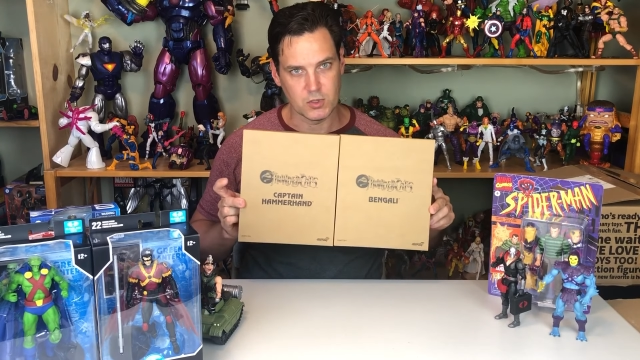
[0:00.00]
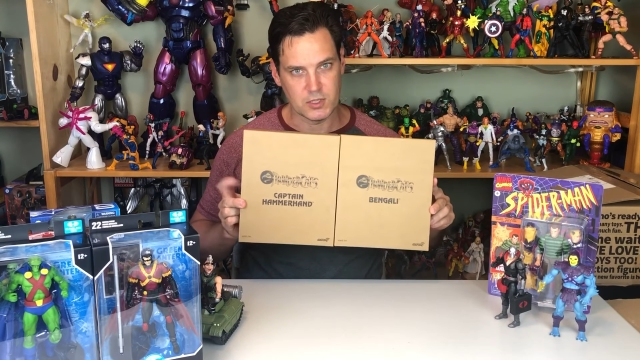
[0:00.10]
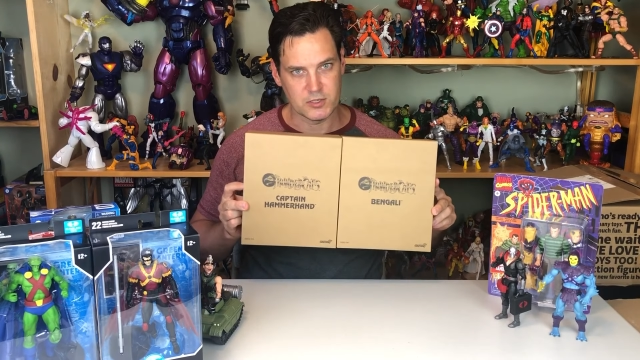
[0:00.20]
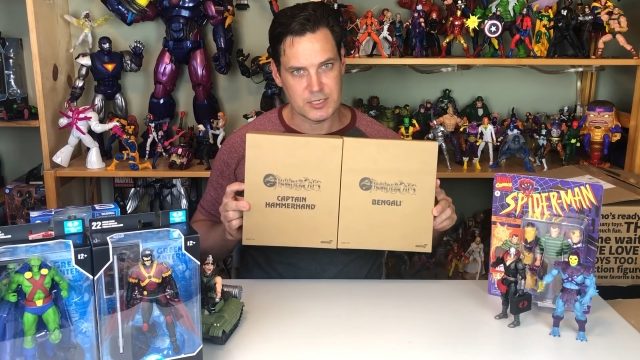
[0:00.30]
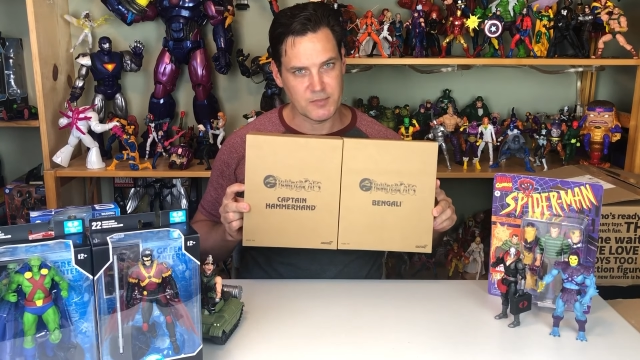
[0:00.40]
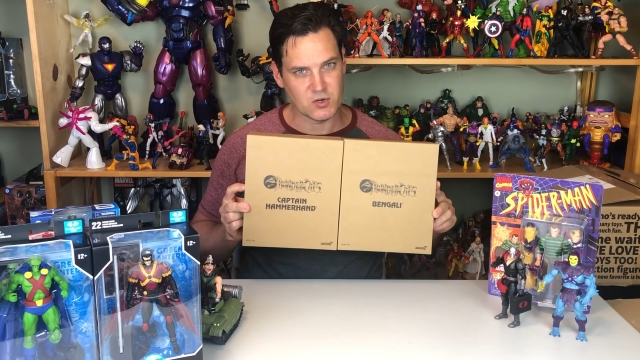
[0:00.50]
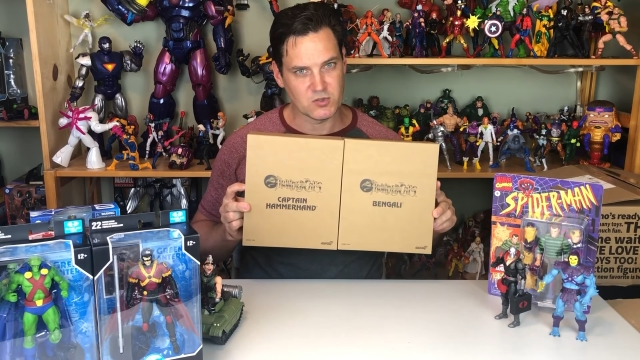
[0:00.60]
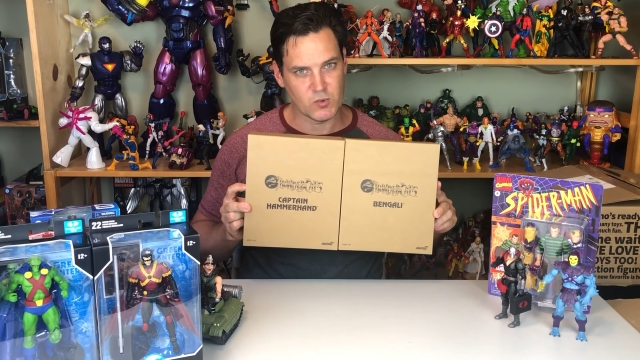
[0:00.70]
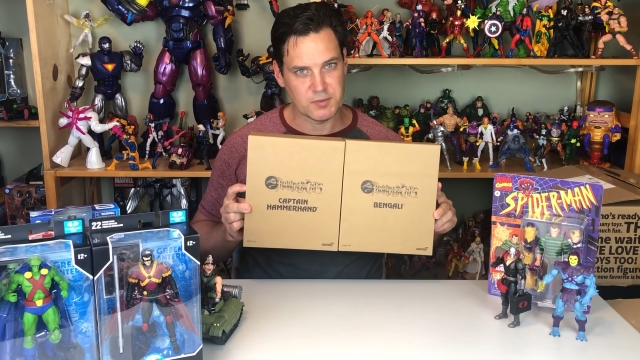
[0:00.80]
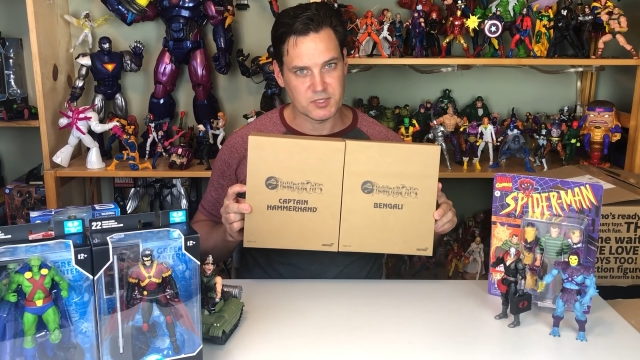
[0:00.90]
Entertainment Earth's
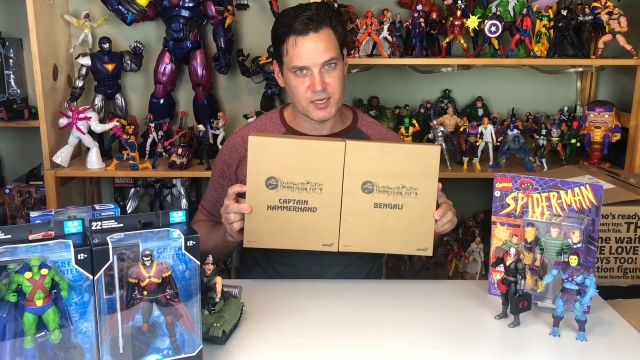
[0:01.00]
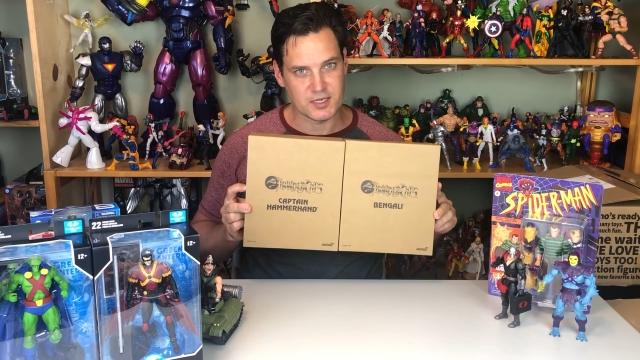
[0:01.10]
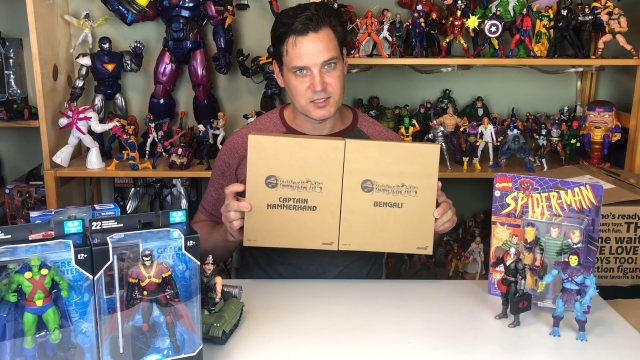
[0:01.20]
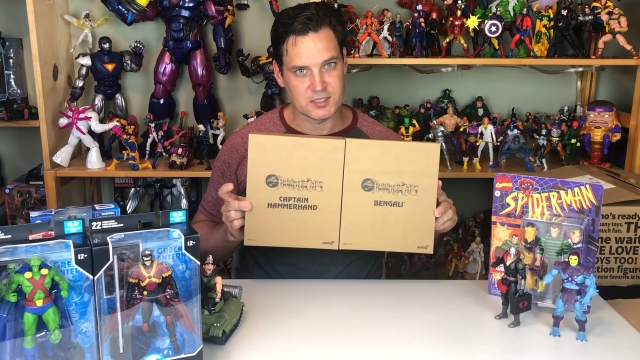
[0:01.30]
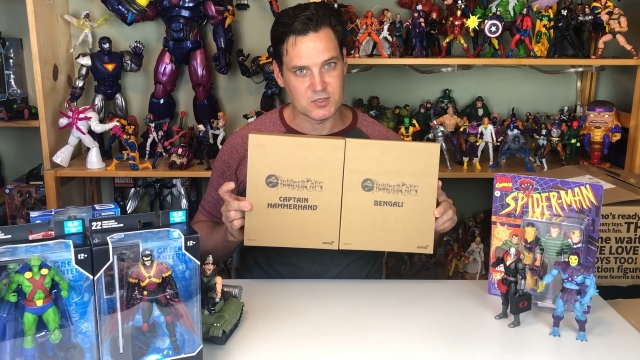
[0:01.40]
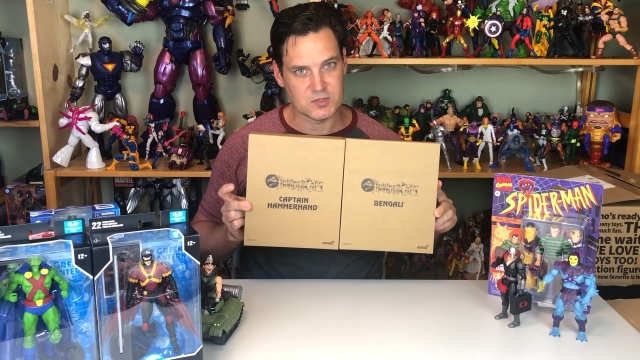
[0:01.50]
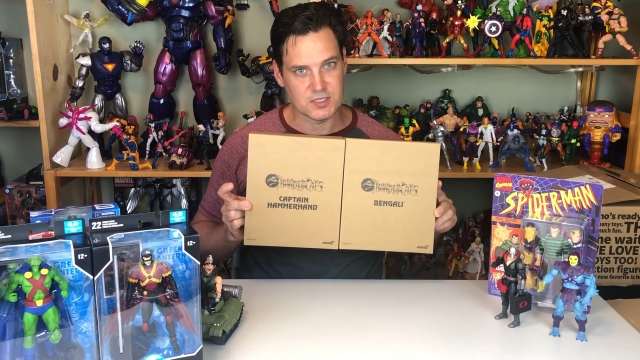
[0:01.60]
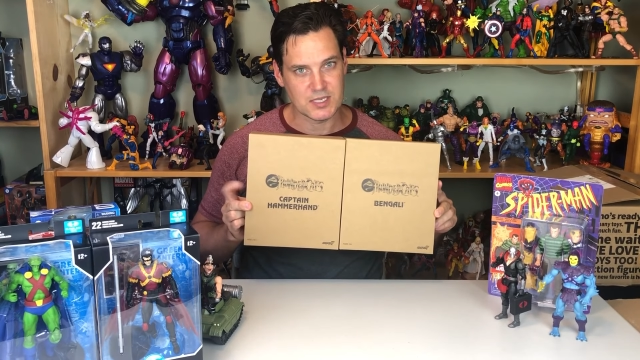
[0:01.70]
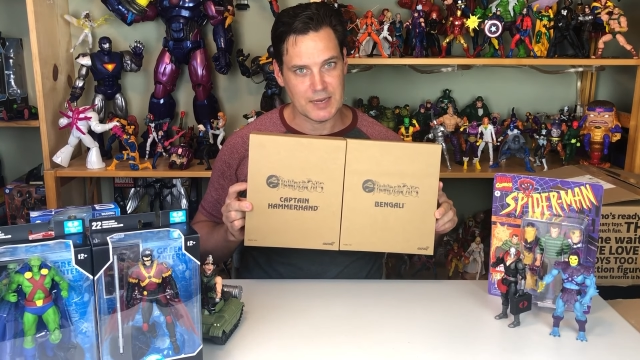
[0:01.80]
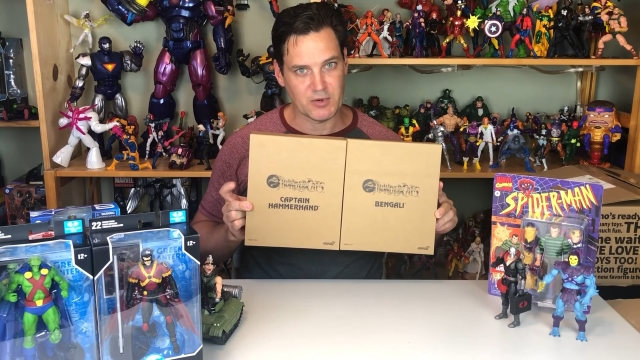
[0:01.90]
website actually still says
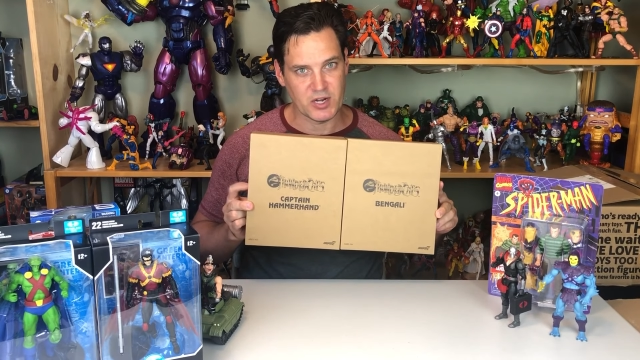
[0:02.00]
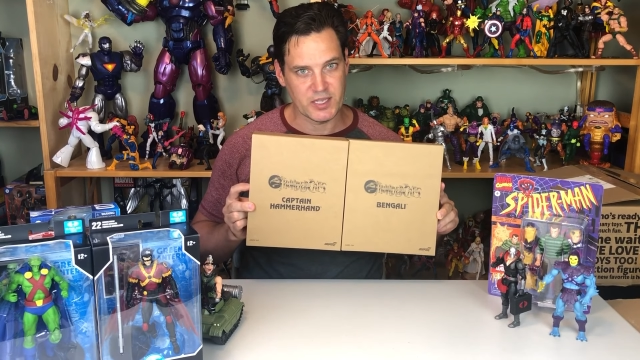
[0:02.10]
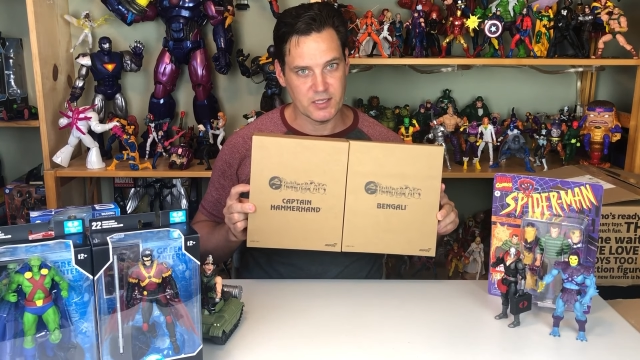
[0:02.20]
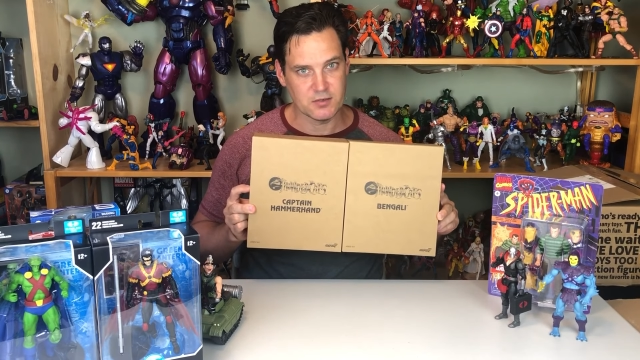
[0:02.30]
Hammerhead,